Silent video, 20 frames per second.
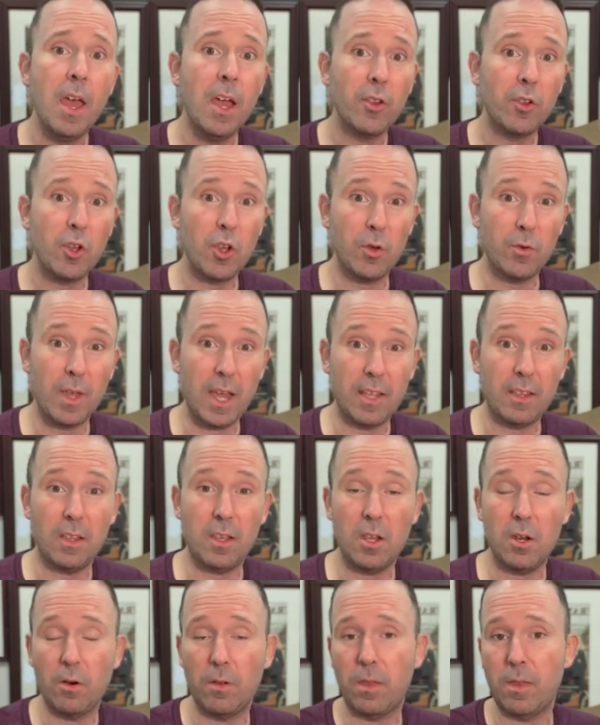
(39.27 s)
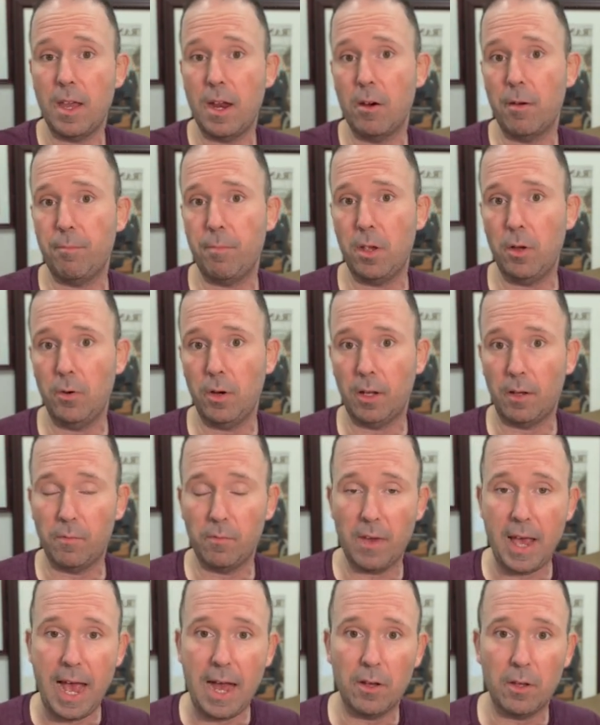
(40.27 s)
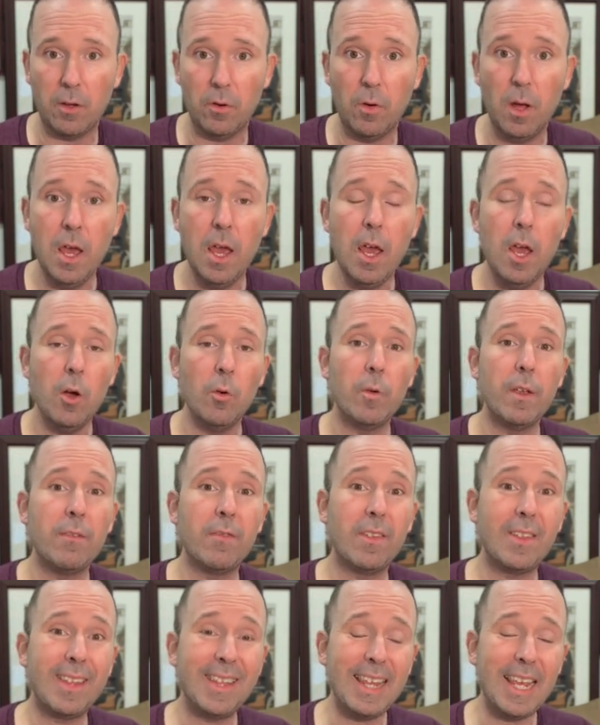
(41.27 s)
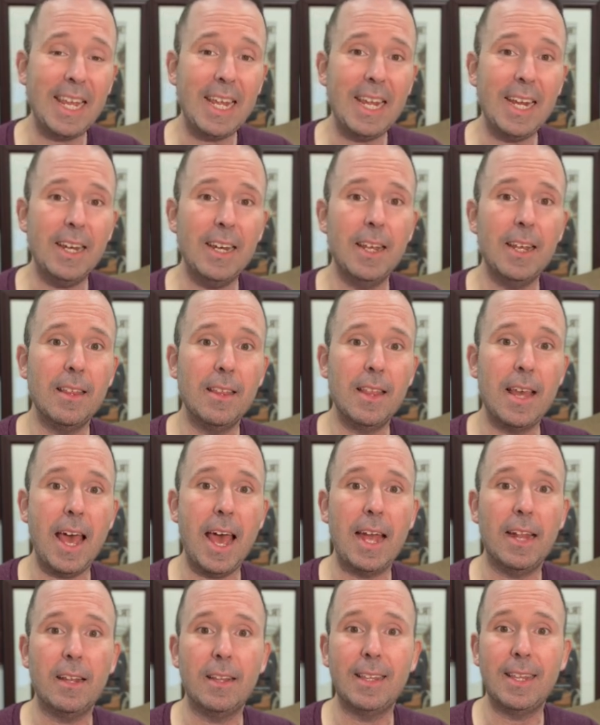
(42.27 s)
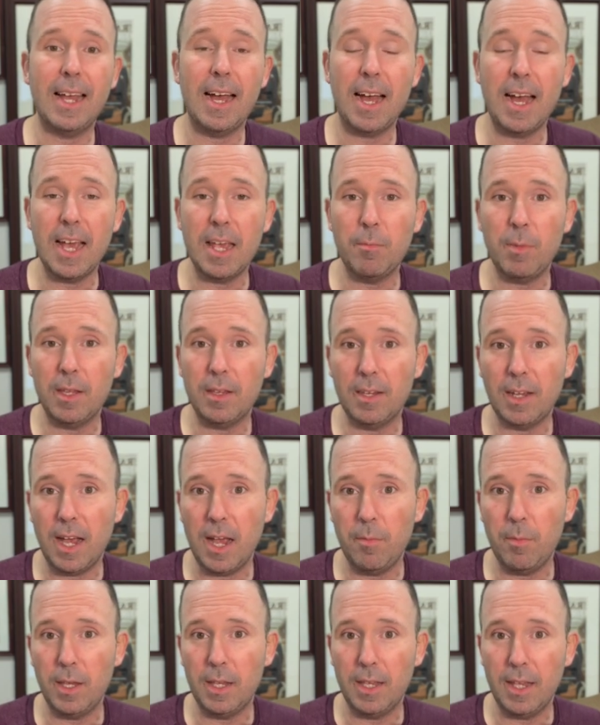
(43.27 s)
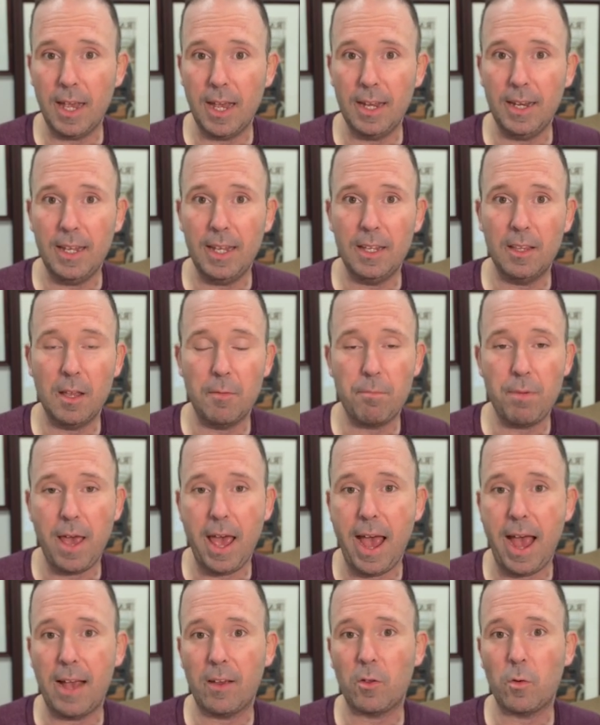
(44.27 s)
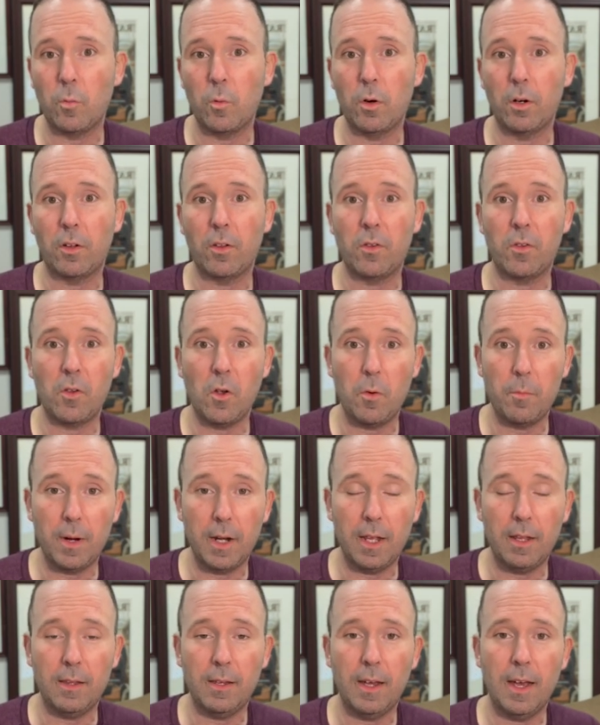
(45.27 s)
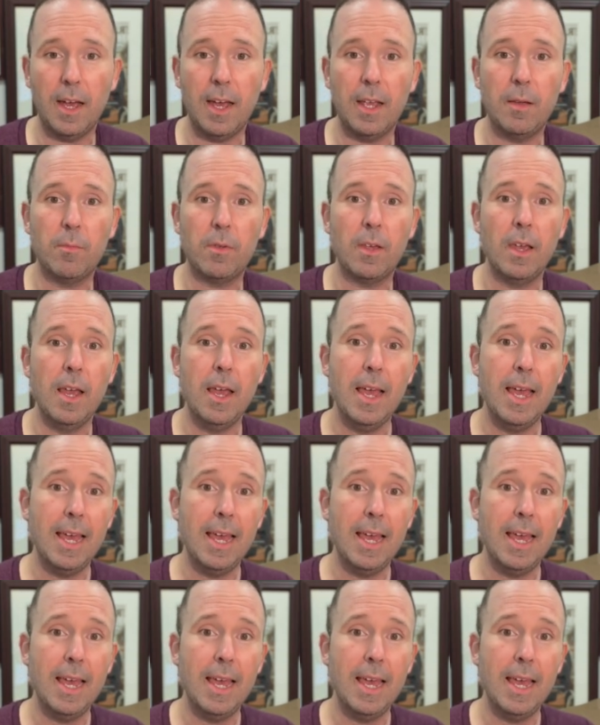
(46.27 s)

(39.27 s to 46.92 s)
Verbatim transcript: till you get to your therapeutic value. We've seen that time and time again in the past work so many times.